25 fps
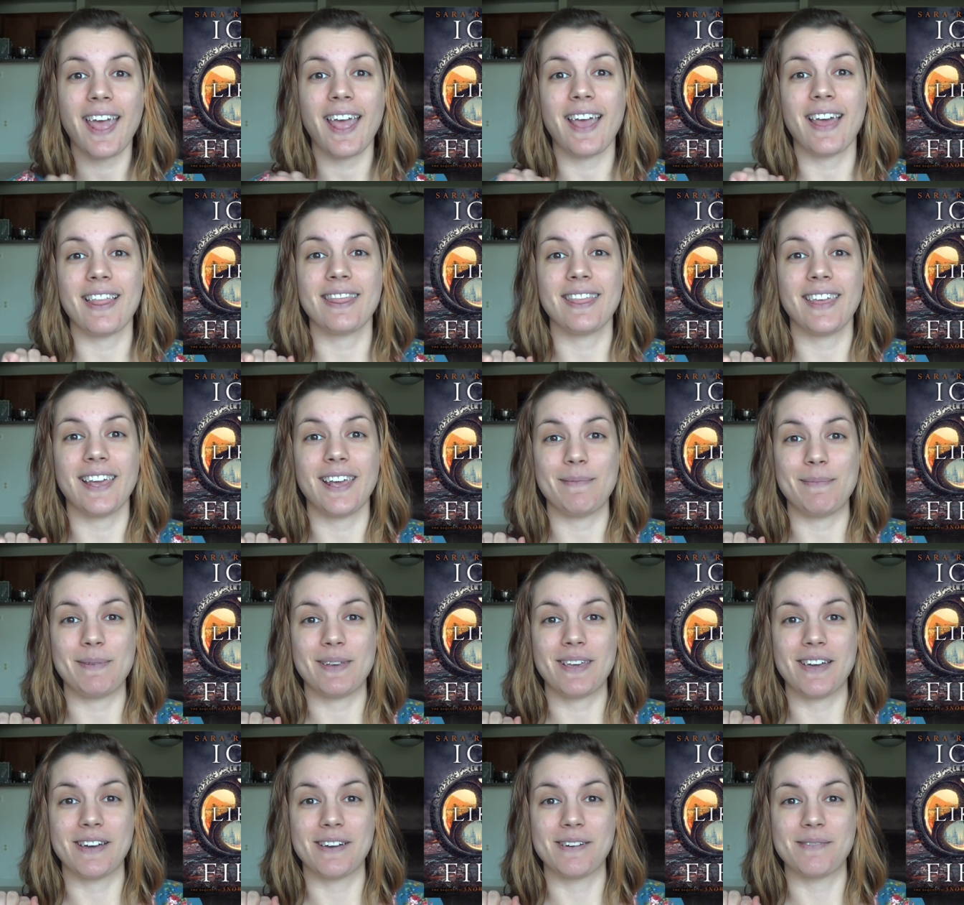and they
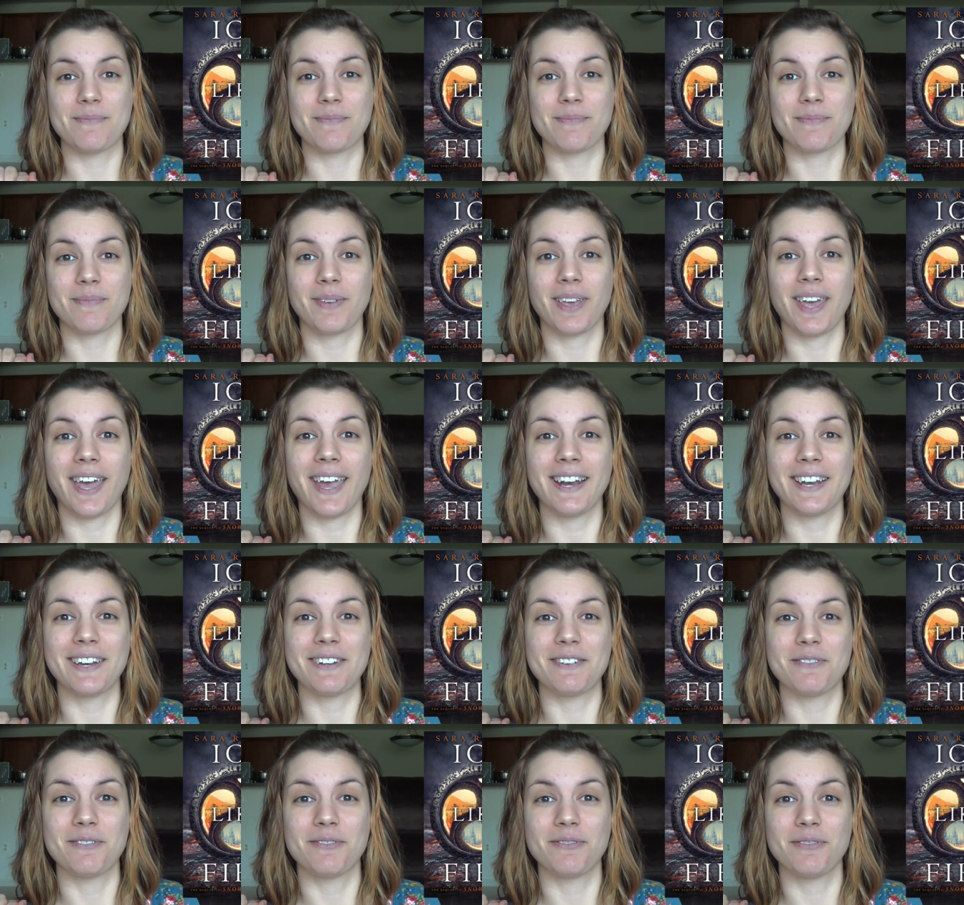become
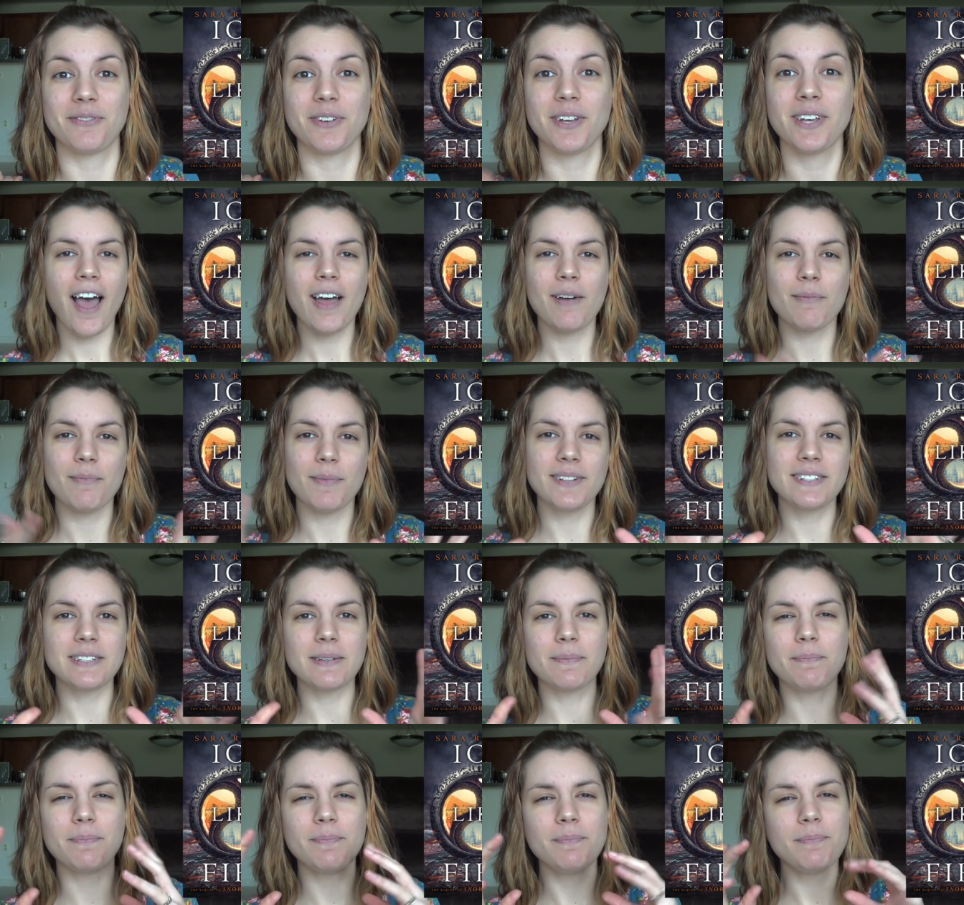kind of a,
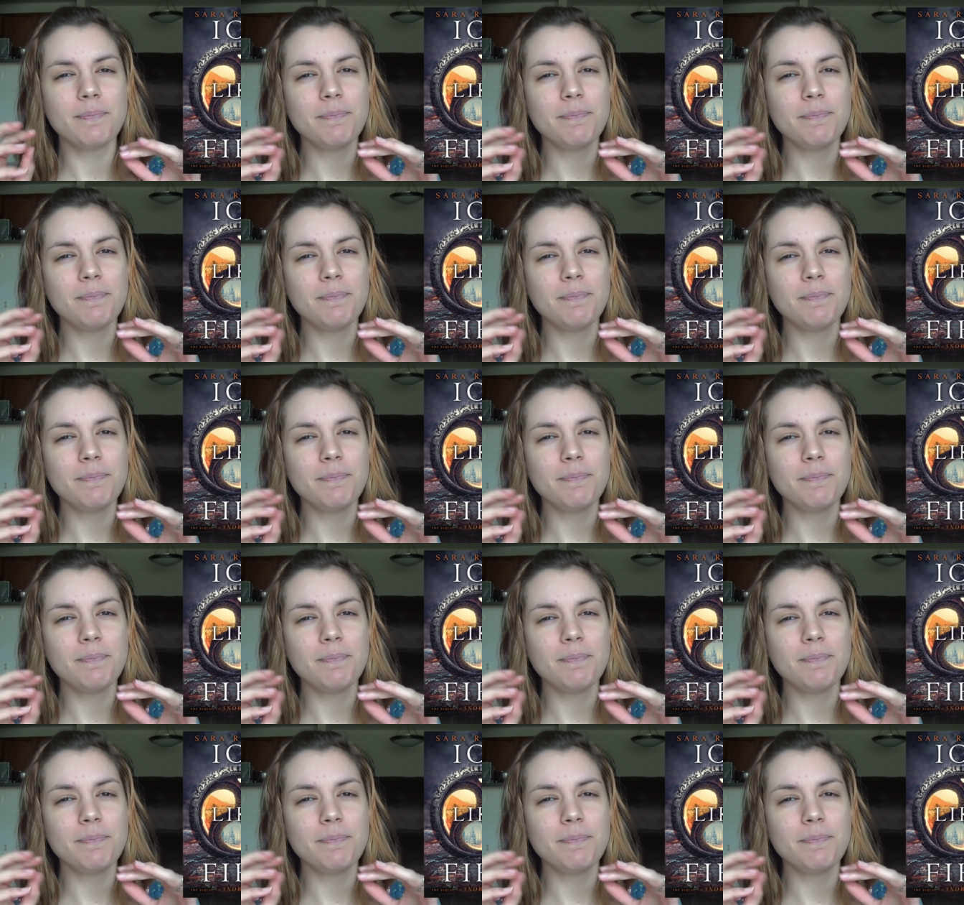it's a